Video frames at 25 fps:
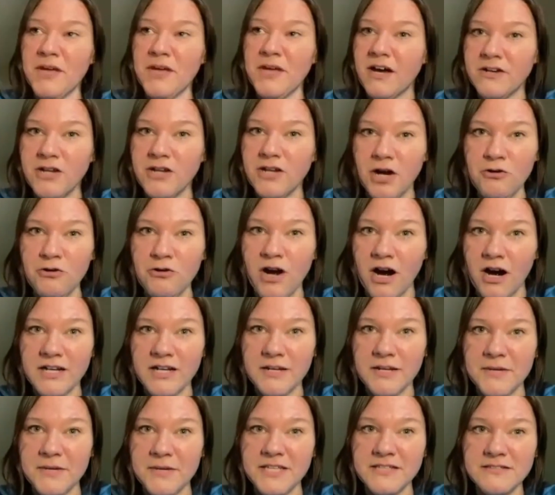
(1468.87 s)
put me on no
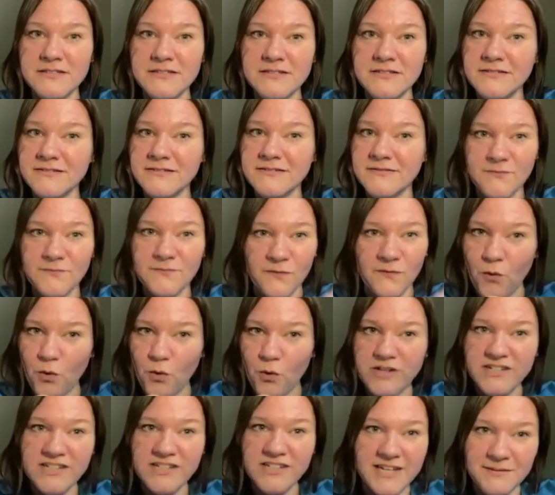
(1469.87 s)
condiments for
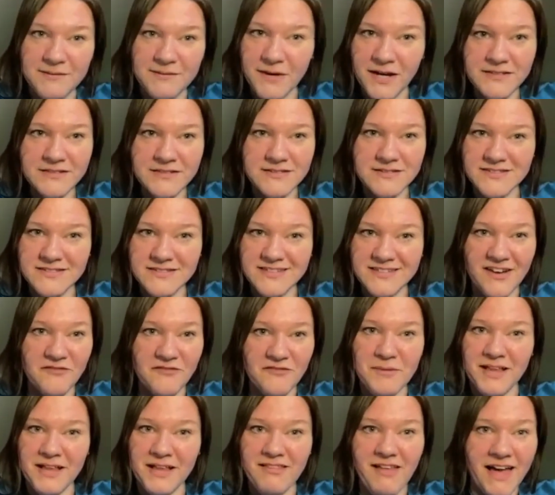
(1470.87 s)
14 months
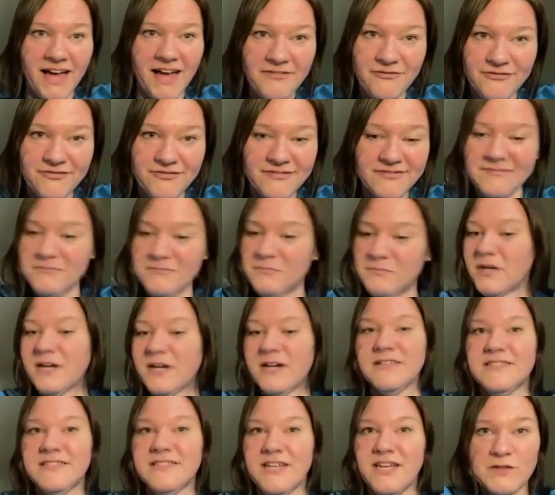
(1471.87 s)
of my life
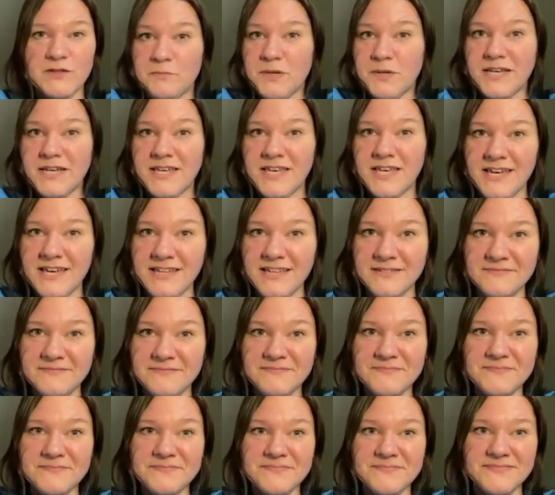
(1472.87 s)
because I was a big kid.
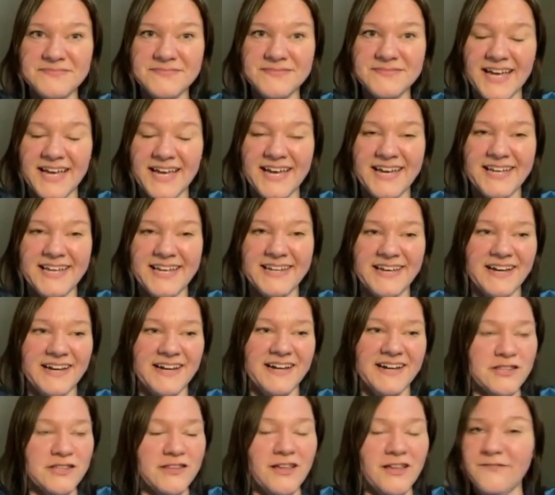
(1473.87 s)
And
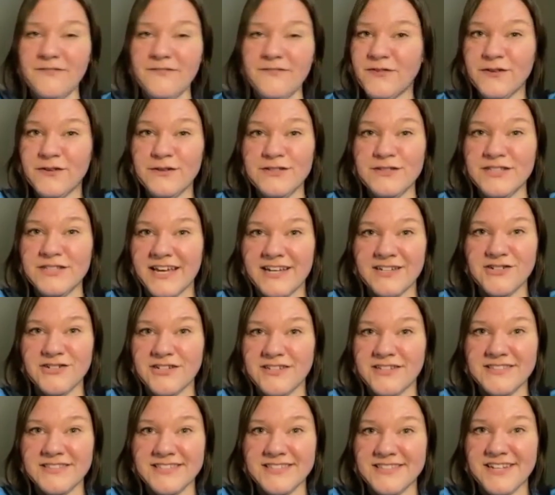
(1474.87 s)
she loved food
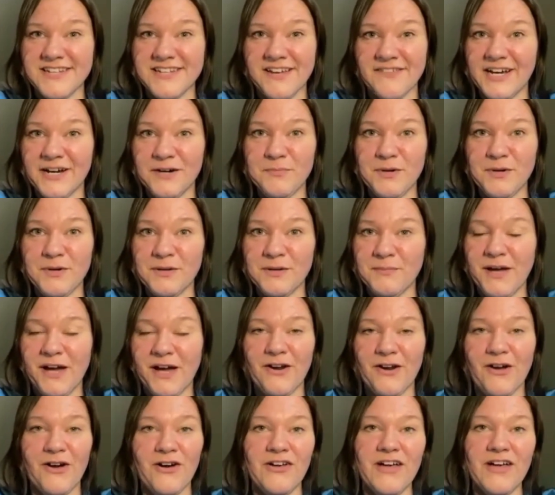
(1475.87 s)
sanctions and, putting me
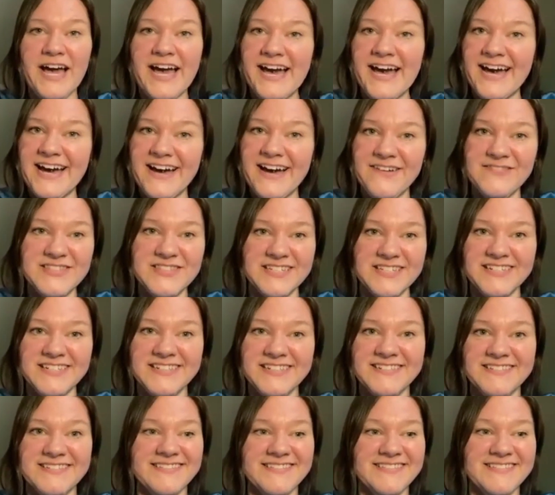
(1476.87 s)
on all halves.
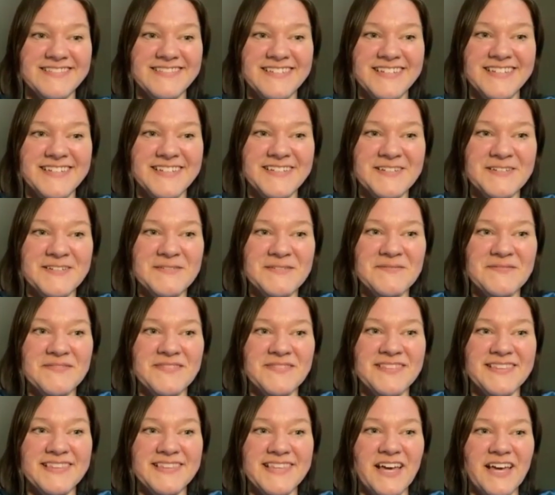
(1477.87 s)
And
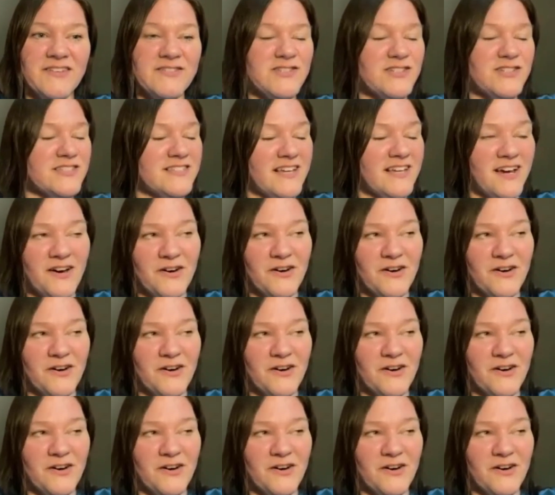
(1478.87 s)
that was just,